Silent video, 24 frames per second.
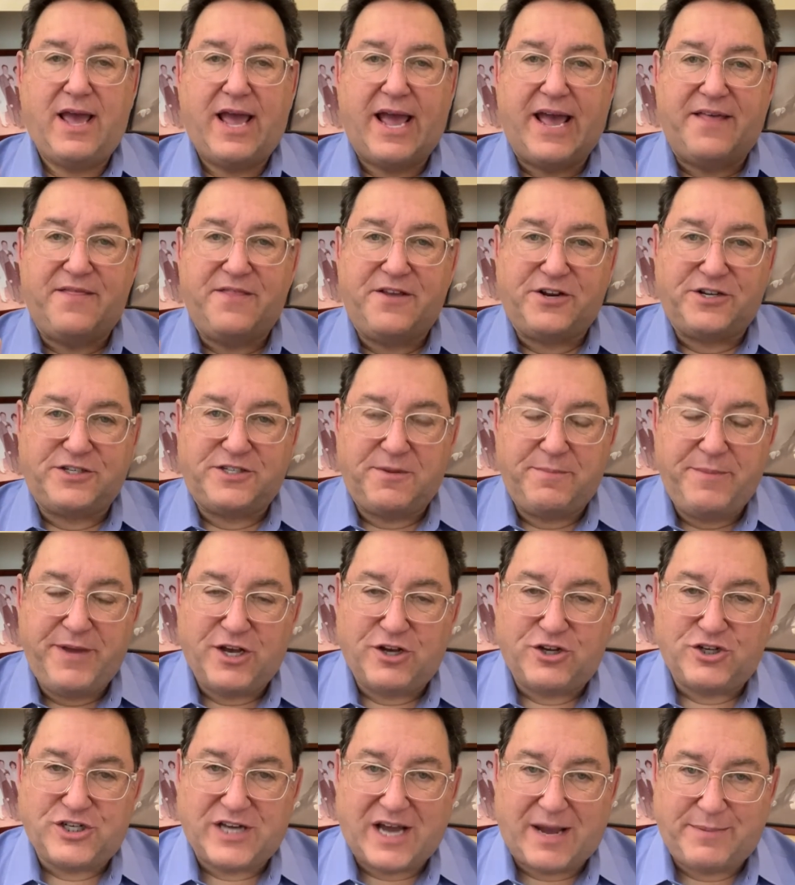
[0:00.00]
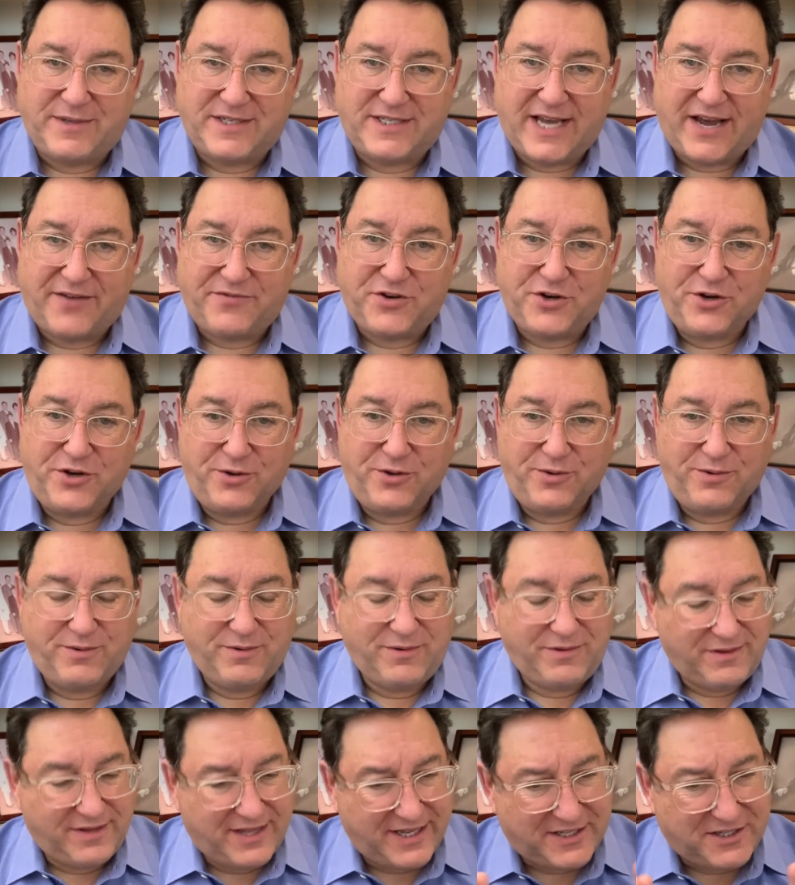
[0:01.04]
and there's a meal Shabbos afternoon.
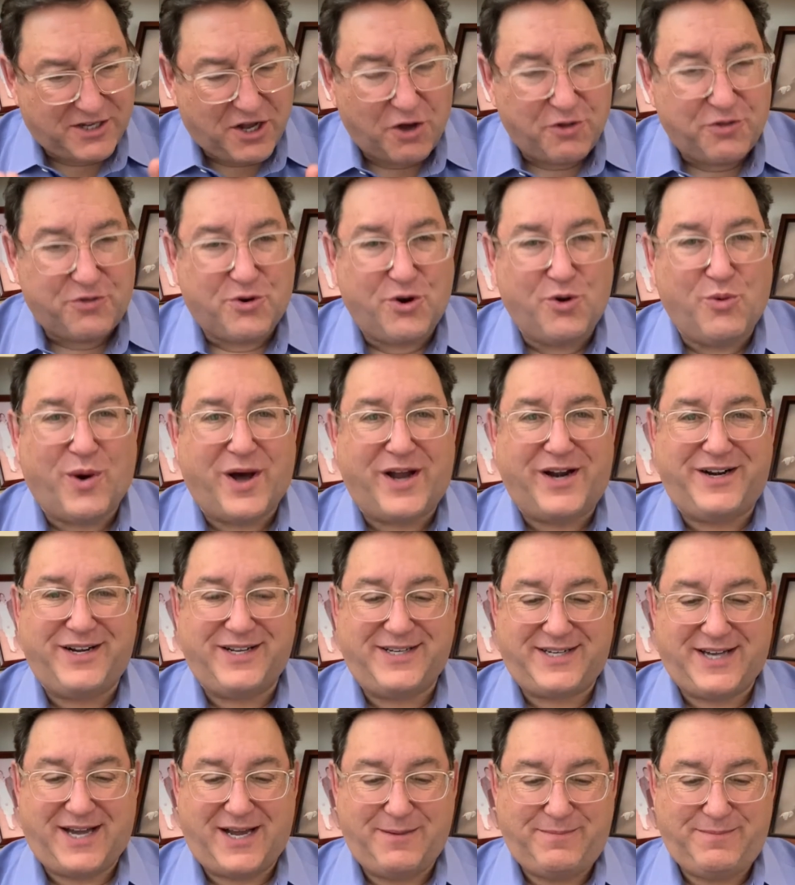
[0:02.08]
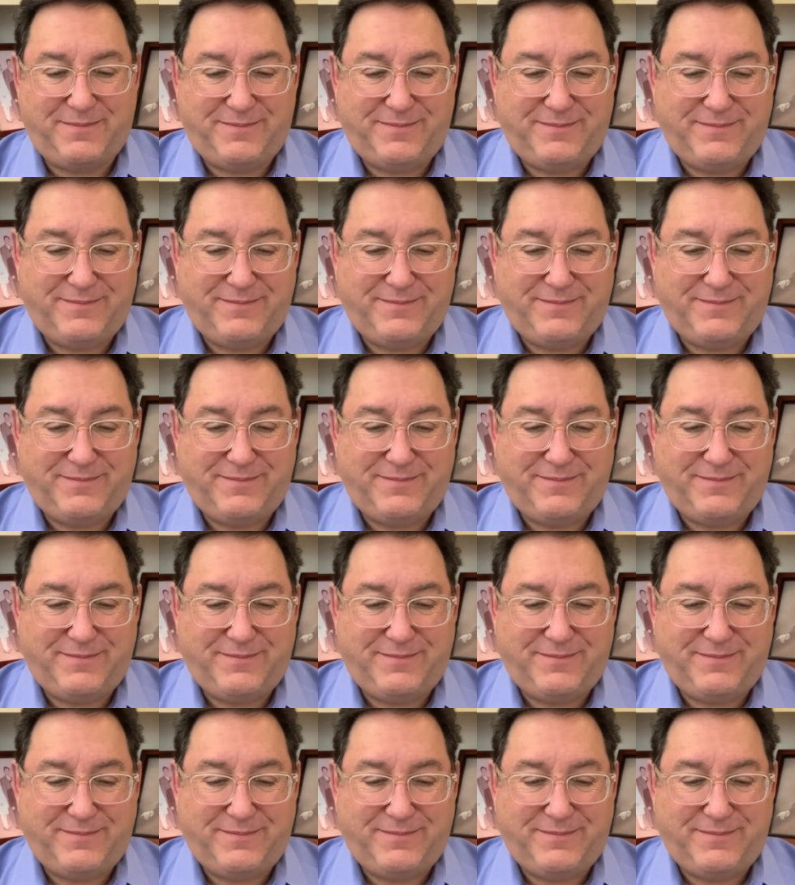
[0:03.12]
Let's go through one at a time.